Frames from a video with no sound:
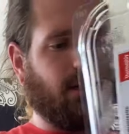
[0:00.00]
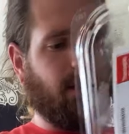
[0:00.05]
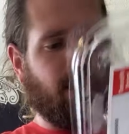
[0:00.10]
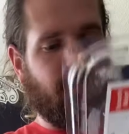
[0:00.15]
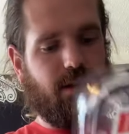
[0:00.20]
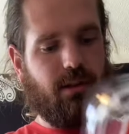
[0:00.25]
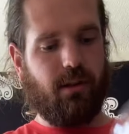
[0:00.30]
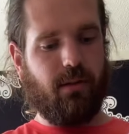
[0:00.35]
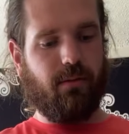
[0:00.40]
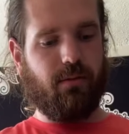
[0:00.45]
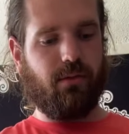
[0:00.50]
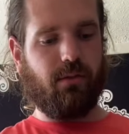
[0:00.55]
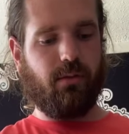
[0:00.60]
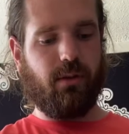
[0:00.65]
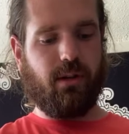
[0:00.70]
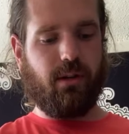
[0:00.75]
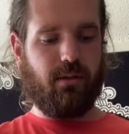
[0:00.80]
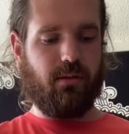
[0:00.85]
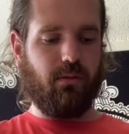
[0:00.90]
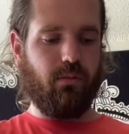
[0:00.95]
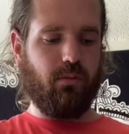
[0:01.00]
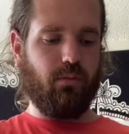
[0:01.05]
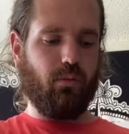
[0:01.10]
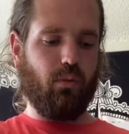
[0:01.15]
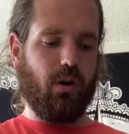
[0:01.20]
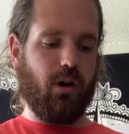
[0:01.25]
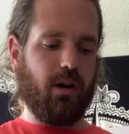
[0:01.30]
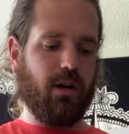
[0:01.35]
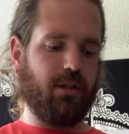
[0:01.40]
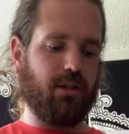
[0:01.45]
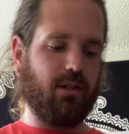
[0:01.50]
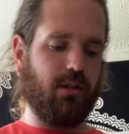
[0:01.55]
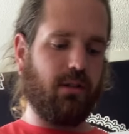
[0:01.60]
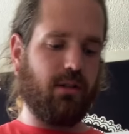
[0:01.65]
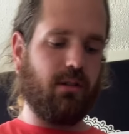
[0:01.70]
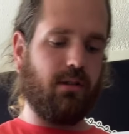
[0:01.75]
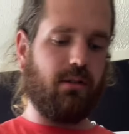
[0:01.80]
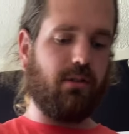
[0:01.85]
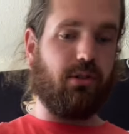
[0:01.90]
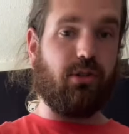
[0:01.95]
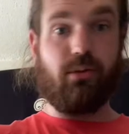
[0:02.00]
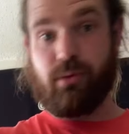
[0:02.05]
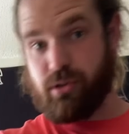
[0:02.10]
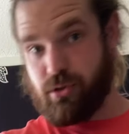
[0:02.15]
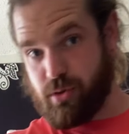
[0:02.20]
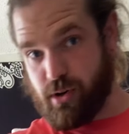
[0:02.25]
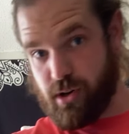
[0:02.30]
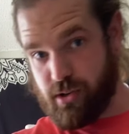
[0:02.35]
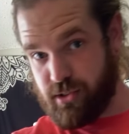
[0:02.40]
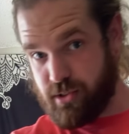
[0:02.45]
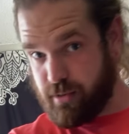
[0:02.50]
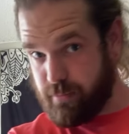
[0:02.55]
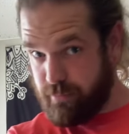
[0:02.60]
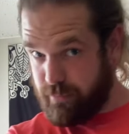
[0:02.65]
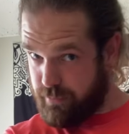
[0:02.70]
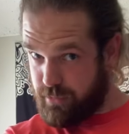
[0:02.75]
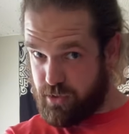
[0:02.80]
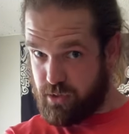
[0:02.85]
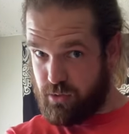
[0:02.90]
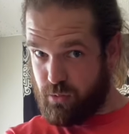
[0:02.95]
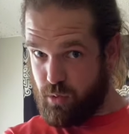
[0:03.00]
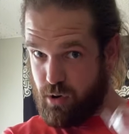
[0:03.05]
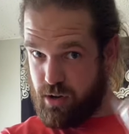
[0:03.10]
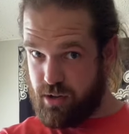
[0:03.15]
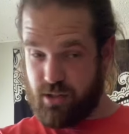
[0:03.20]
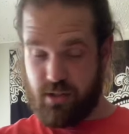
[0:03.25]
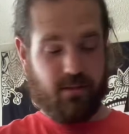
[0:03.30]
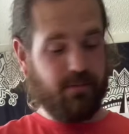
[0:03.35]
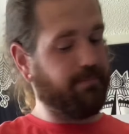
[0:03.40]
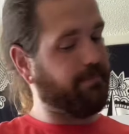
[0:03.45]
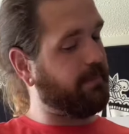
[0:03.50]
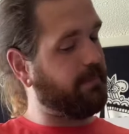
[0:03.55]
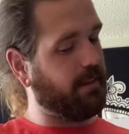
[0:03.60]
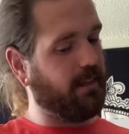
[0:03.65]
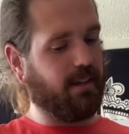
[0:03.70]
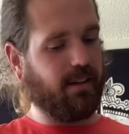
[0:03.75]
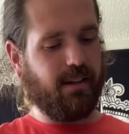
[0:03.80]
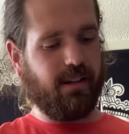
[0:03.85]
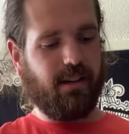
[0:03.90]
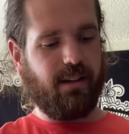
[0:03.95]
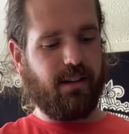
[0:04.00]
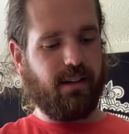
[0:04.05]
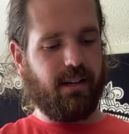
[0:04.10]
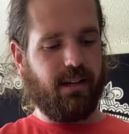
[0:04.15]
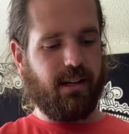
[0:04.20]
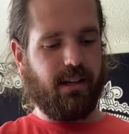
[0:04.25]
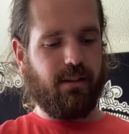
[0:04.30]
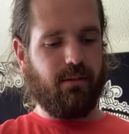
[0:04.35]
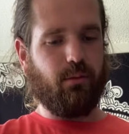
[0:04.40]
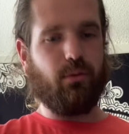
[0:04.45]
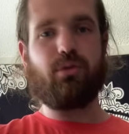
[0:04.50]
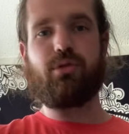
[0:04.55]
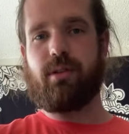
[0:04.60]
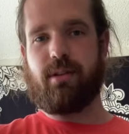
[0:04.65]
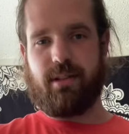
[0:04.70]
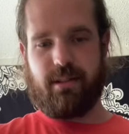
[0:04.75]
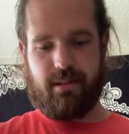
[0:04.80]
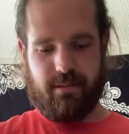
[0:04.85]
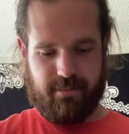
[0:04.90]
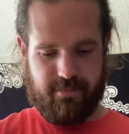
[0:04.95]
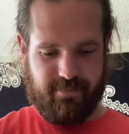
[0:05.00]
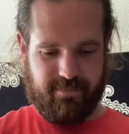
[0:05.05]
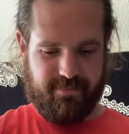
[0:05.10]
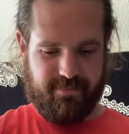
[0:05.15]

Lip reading: Stuff's already washed. Should we trust them? Is it washed? We'll trust them.